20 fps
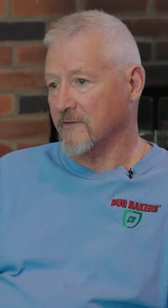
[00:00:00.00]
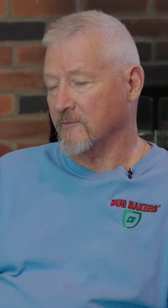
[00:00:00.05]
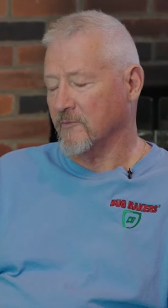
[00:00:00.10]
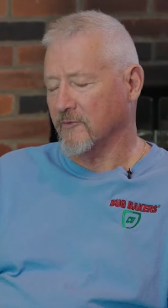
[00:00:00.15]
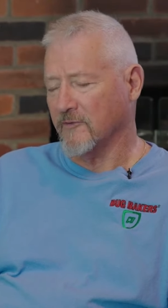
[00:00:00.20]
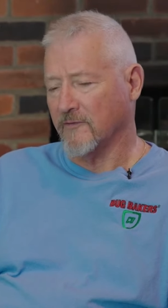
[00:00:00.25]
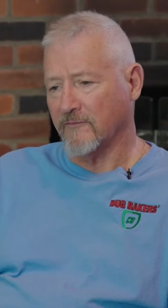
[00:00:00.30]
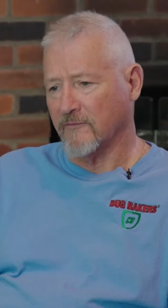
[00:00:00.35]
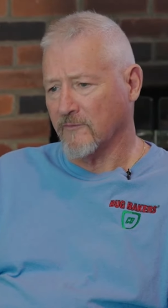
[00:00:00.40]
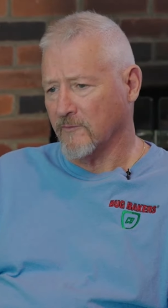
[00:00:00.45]
I
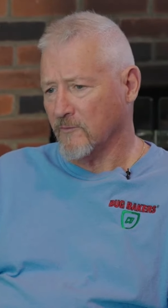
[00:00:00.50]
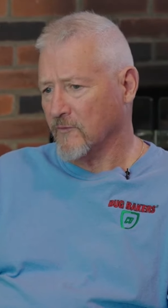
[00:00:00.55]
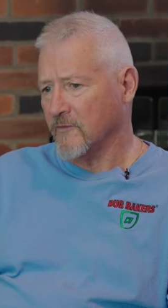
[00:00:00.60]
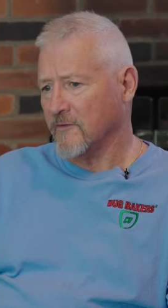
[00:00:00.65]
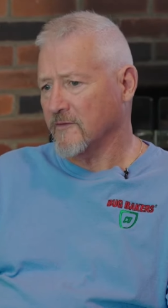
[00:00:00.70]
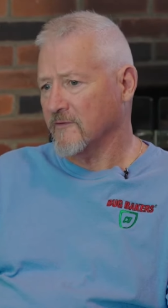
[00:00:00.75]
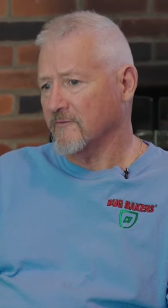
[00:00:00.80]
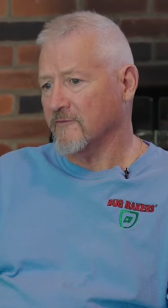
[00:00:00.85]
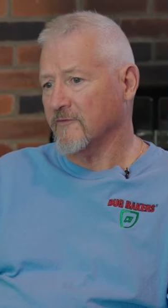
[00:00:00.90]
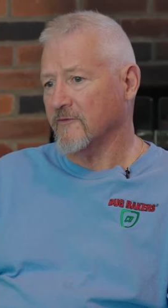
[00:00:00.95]
believe, for
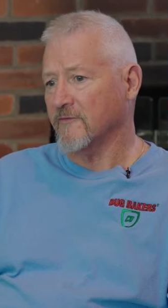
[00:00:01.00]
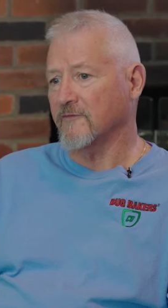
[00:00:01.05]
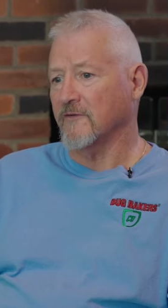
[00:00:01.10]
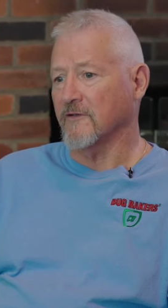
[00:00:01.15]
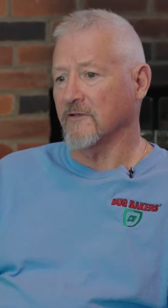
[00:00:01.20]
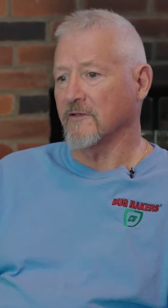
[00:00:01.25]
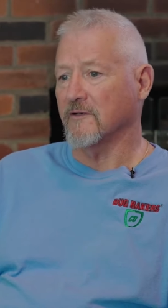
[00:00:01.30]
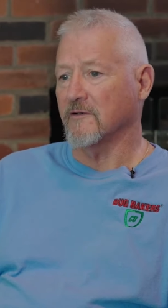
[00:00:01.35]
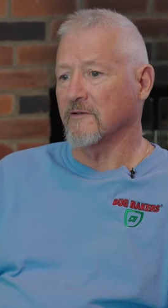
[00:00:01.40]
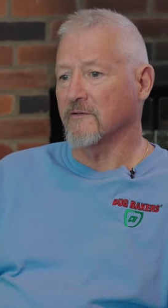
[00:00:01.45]
more than
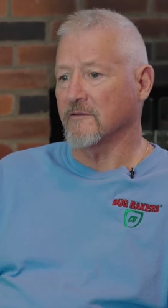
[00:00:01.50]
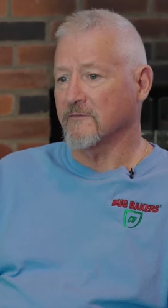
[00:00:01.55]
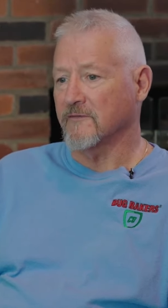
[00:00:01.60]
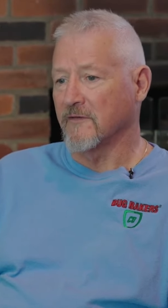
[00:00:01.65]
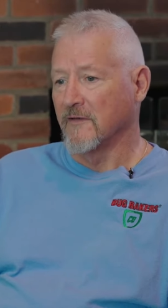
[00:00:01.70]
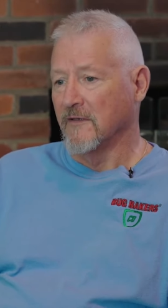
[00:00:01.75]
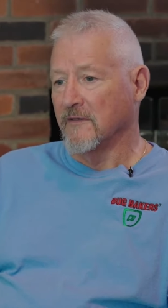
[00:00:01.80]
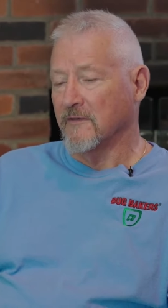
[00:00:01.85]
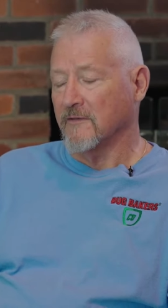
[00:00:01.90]
50 years.